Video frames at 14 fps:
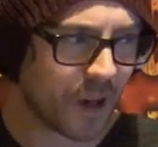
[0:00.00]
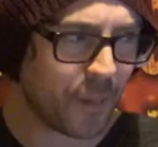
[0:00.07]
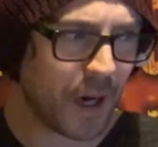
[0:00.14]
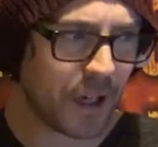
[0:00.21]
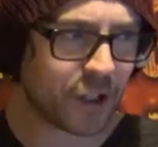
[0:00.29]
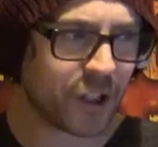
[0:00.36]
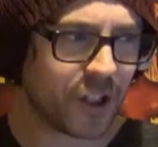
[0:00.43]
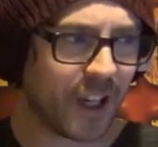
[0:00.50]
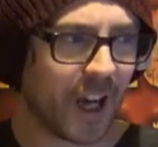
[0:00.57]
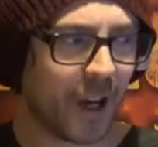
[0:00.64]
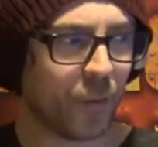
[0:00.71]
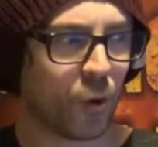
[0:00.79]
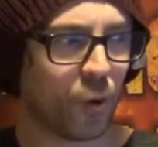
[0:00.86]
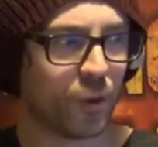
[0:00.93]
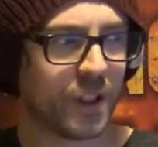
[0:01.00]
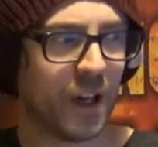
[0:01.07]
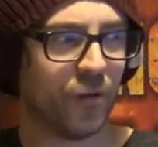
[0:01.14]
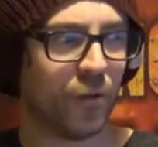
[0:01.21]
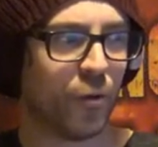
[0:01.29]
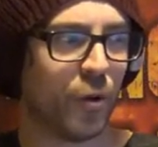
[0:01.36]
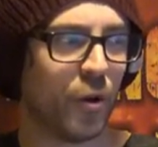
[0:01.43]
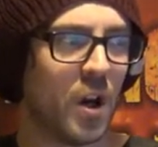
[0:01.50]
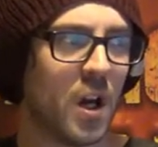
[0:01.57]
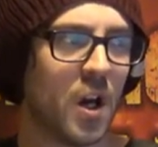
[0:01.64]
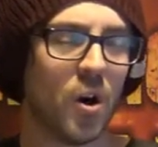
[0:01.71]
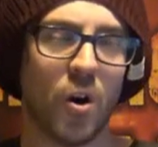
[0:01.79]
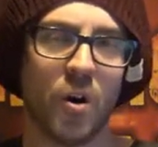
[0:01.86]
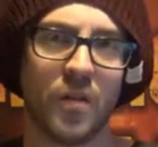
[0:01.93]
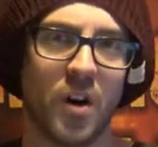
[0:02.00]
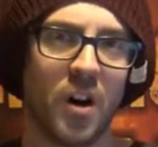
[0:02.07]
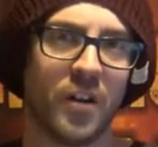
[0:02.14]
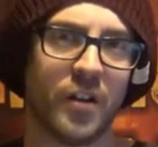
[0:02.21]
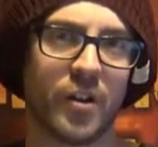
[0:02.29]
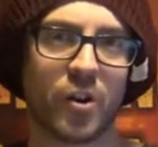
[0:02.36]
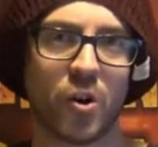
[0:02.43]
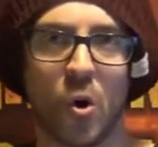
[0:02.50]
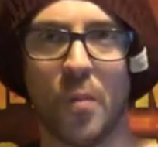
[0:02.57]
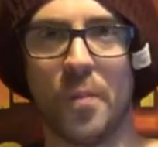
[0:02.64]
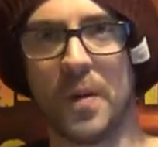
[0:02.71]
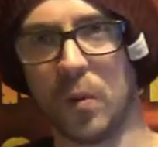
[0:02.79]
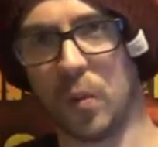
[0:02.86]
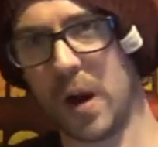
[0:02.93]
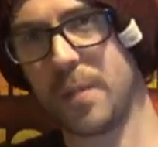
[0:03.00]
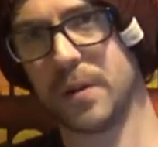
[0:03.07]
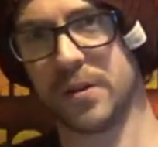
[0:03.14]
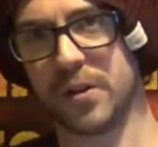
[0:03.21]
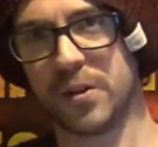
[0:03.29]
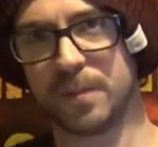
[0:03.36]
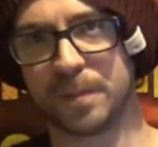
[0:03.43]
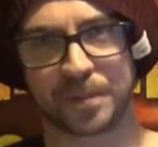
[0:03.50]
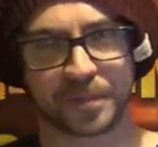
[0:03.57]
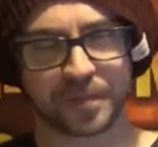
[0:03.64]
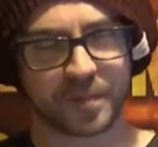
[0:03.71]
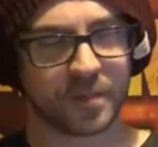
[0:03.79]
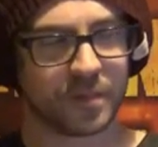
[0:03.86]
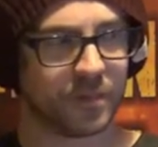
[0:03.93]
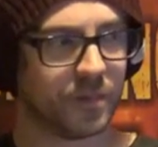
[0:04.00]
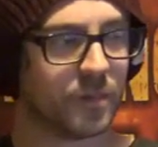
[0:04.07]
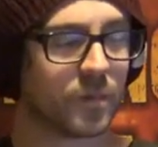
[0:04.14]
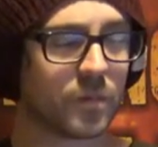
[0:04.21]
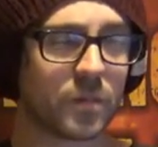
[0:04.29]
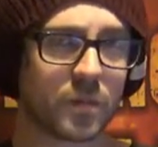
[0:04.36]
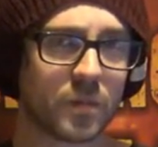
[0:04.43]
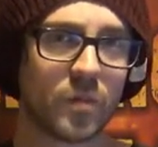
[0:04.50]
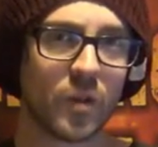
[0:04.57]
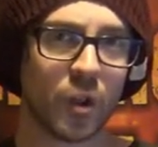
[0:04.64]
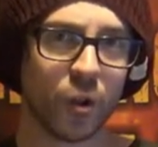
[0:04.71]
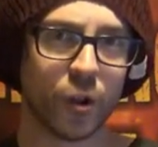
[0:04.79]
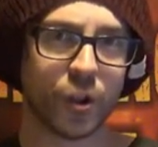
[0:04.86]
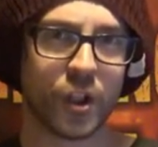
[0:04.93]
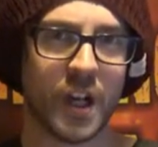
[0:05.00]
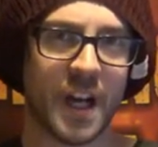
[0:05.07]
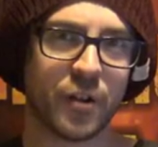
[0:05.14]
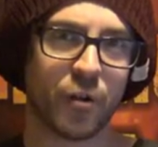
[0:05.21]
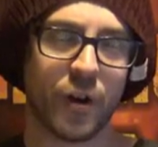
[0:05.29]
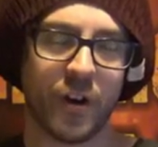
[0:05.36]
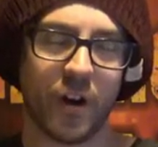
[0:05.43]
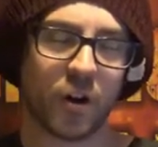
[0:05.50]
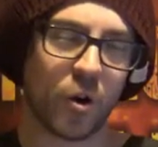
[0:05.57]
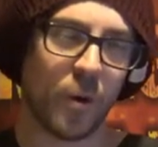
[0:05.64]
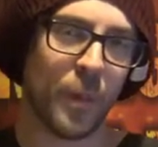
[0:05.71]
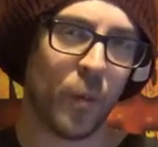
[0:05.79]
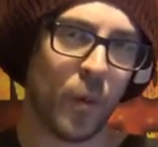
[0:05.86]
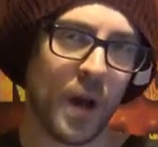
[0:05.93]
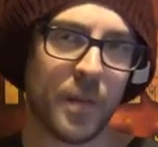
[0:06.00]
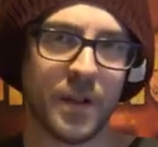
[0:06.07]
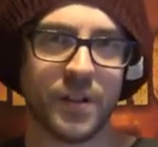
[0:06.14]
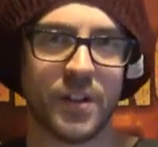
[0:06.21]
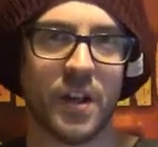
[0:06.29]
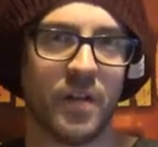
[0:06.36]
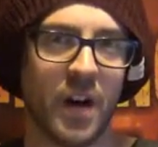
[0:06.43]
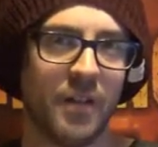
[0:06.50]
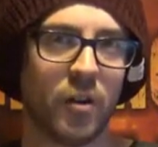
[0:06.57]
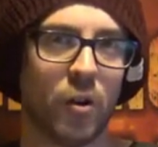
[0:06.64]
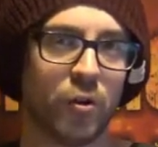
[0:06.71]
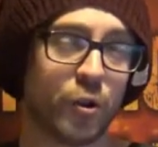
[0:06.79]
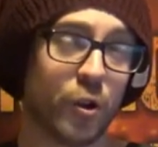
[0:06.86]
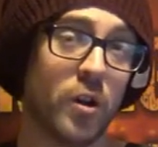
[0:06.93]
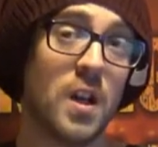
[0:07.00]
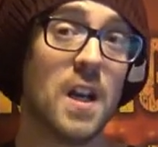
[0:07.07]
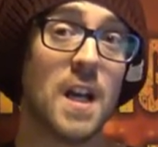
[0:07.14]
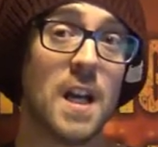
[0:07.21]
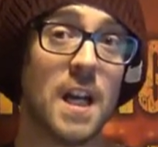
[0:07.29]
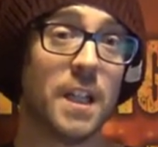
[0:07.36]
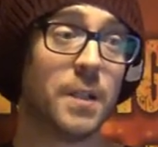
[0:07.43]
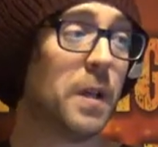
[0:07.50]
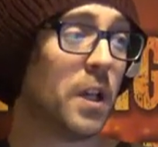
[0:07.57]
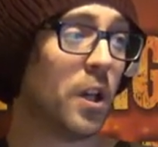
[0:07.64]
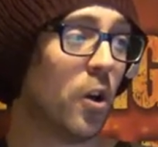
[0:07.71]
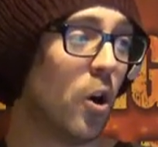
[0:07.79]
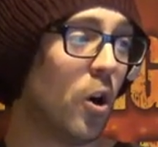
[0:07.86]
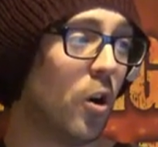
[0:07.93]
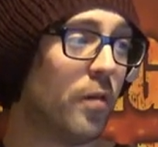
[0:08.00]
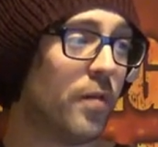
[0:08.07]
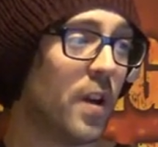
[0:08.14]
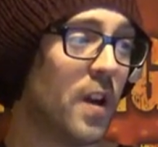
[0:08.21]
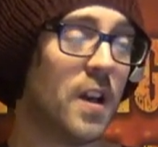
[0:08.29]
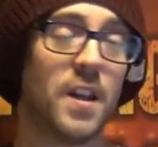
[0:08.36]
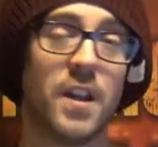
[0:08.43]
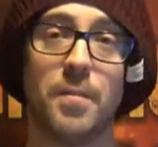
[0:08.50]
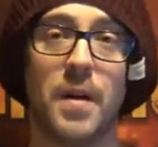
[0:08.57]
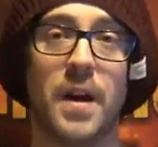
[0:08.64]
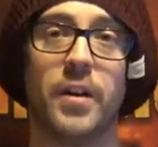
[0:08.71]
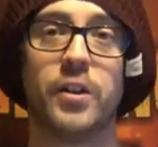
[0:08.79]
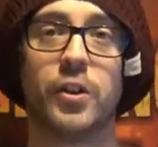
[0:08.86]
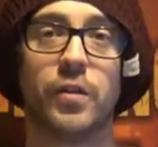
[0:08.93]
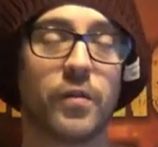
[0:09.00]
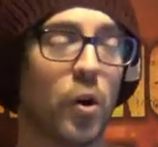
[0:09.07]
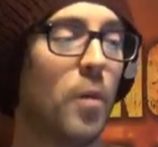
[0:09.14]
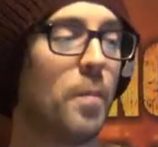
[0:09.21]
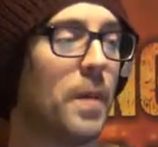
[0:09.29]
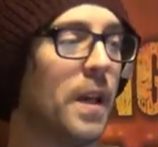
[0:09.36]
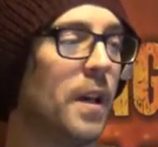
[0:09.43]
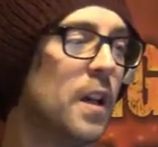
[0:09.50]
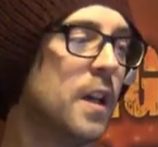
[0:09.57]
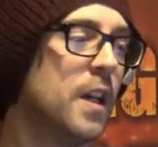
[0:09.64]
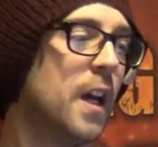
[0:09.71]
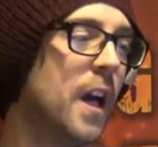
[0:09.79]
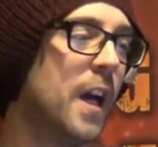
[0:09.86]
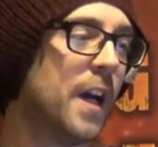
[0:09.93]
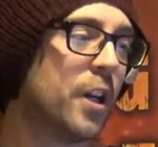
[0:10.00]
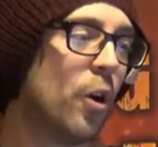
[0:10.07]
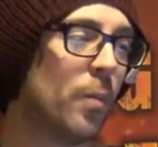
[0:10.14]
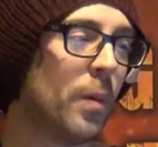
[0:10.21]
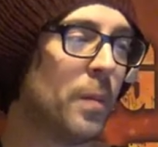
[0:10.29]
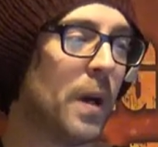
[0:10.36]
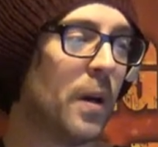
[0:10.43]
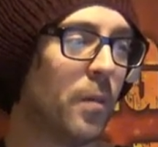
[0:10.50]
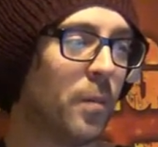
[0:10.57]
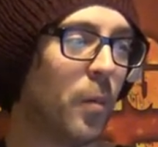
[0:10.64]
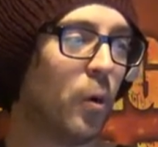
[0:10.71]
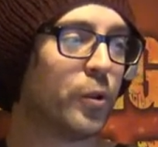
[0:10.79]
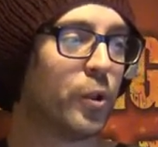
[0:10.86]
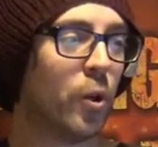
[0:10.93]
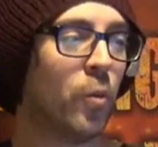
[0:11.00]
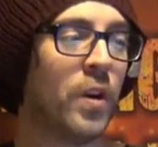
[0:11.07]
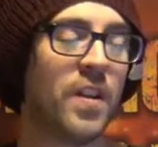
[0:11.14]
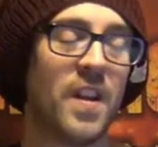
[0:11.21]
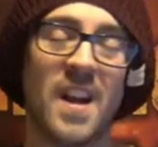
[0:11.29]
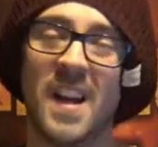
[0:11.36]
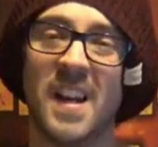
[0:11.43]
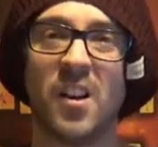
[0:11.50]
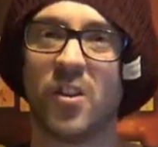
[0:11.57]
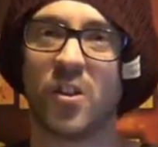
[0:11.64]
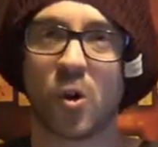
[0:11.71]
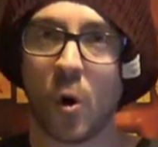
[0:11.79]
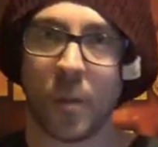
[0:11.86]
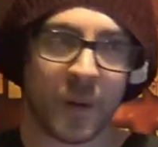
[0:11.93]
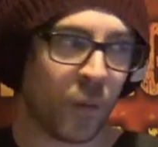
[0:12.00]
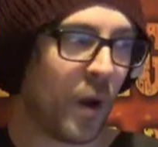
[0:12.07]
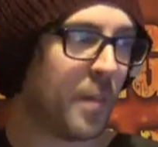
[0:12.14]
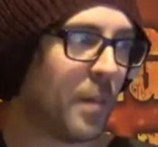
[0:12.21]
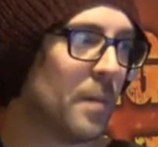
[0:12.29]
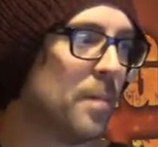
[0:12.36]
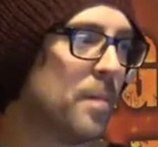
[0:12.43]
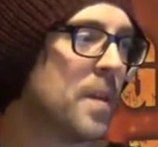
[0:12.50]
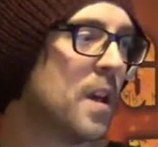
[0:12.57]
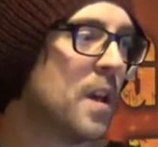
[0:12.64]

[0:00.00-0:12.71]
Personally, I would go down the route of other combi weapons because you can add on an R combi weapon instead of a Havoc launcher. Speaking of the merits of combi, uh, combi bolter with any other combi weapon.